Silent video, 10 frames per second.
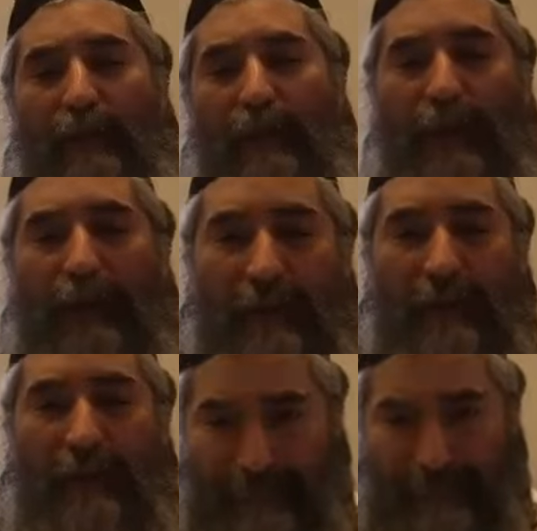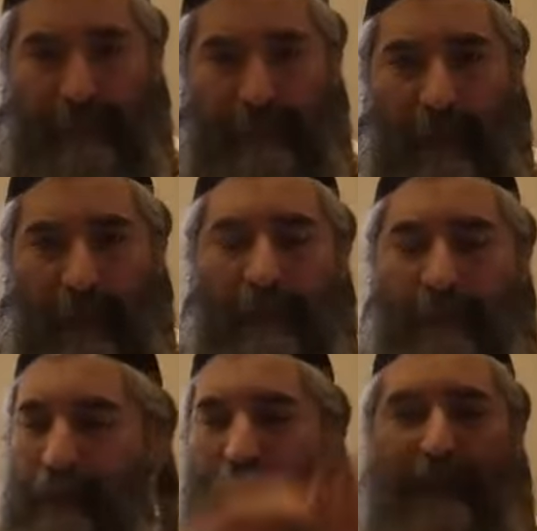the world,
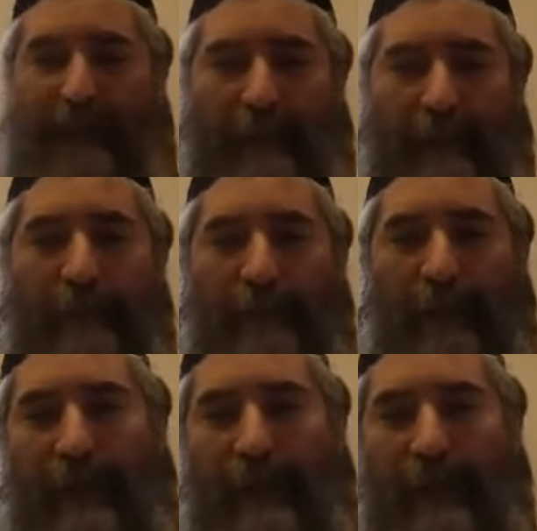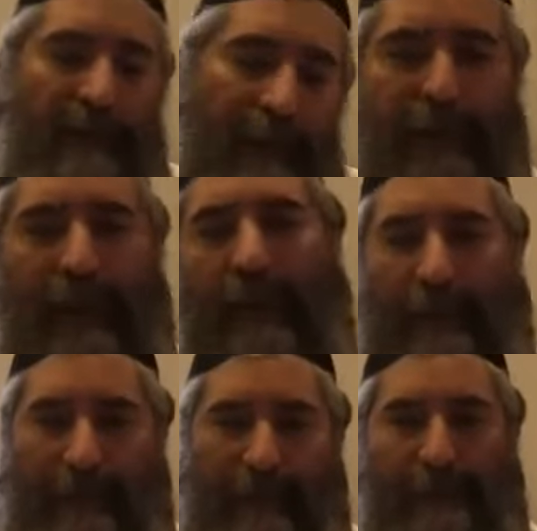right? Put a system in place and
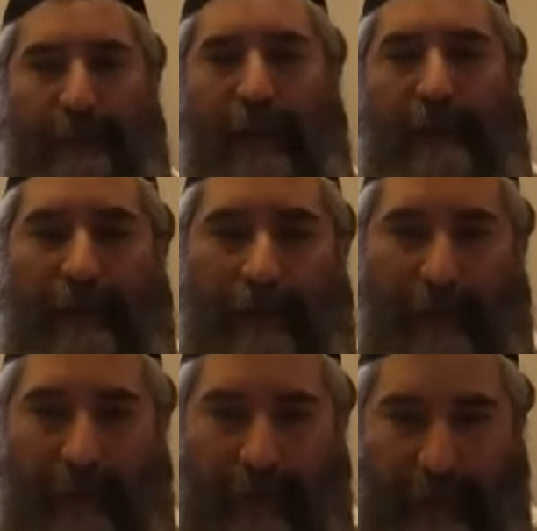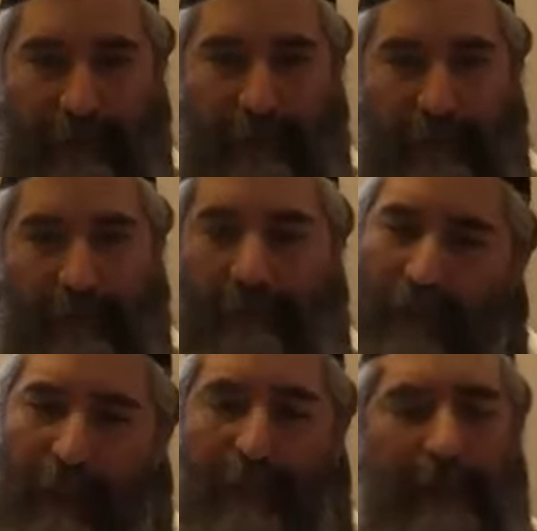forget it. All right?
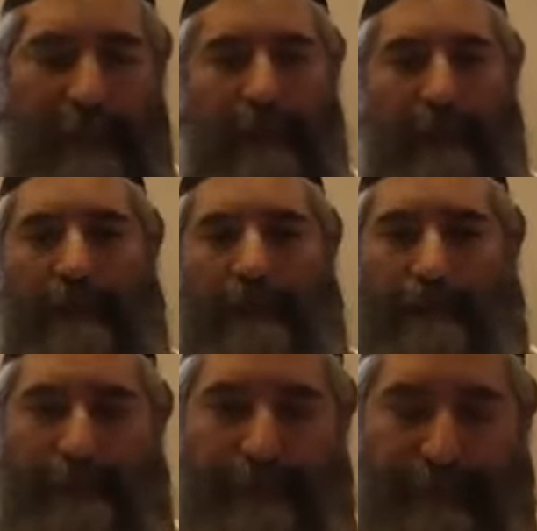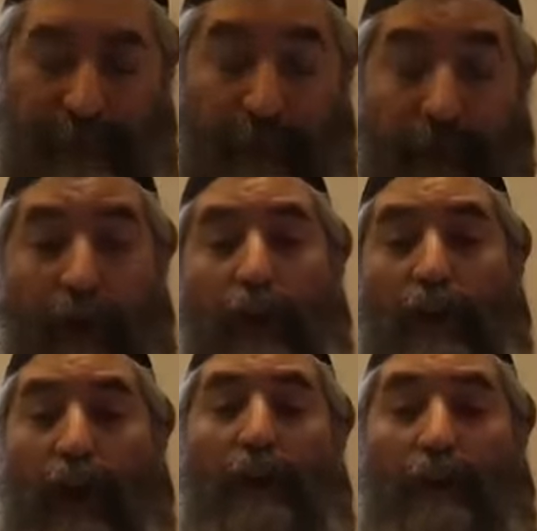Forget it. That's it.
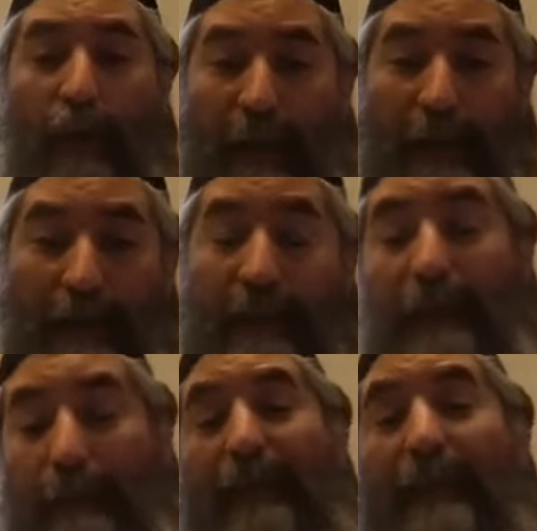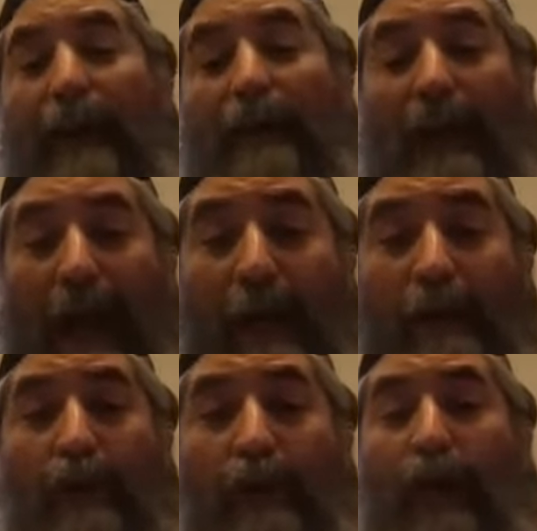Another way, and depending on
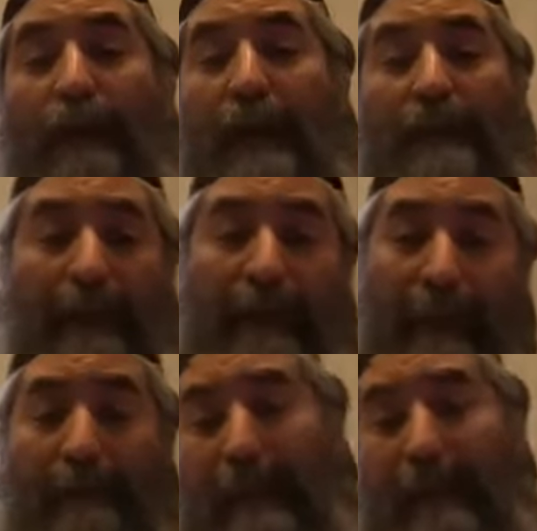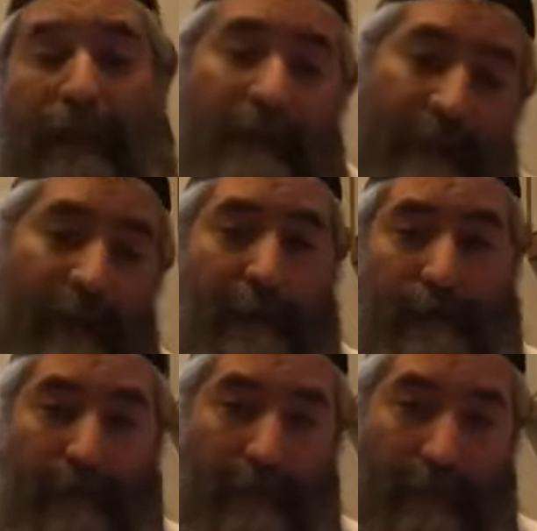how you connect to him, he connects to
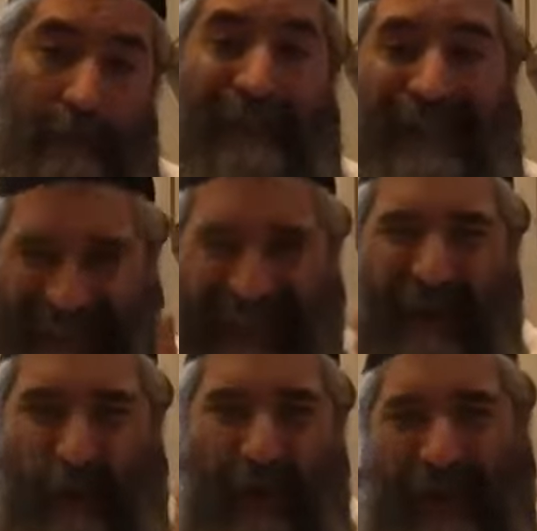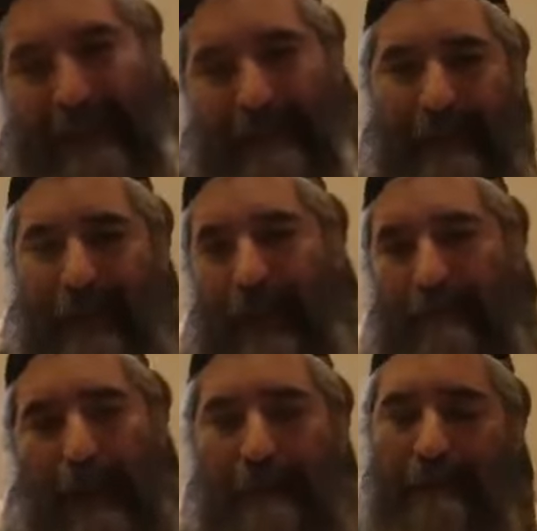you. Lecha ora, that's the
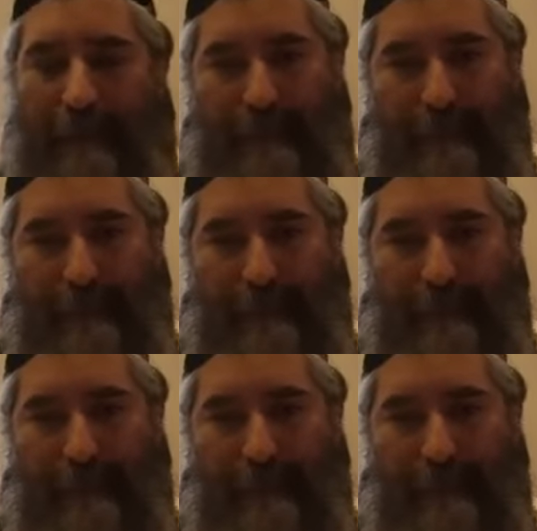Rambam.